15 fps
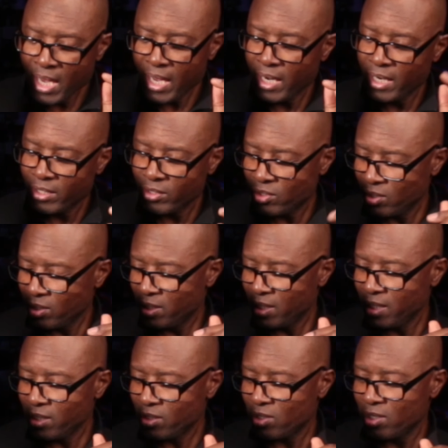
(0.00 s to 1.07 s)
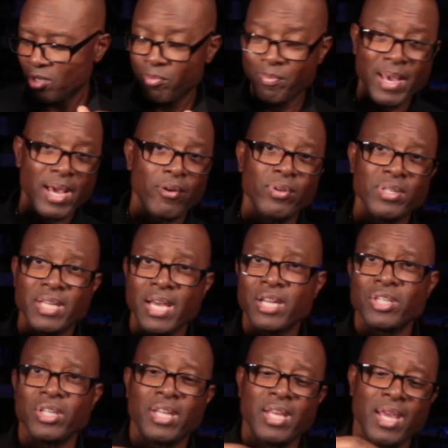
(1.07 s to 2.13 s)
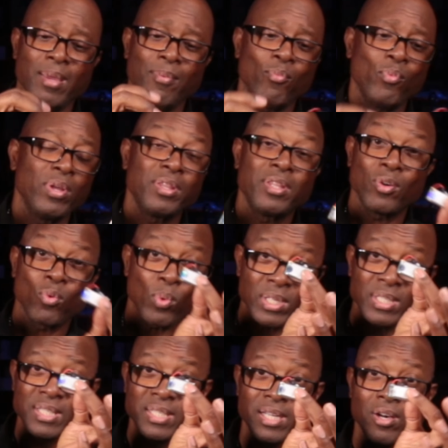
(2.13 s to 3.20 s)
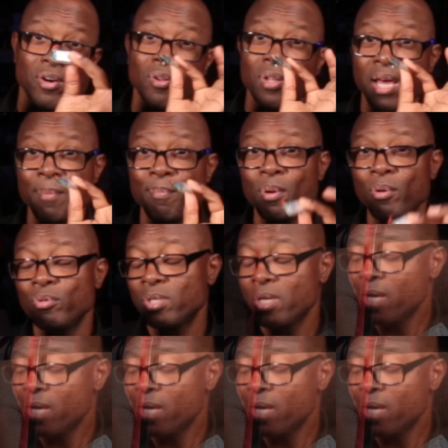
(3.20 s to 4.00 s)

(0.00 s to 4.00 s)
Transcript: And then these little batteries actually came with their one cell LiPos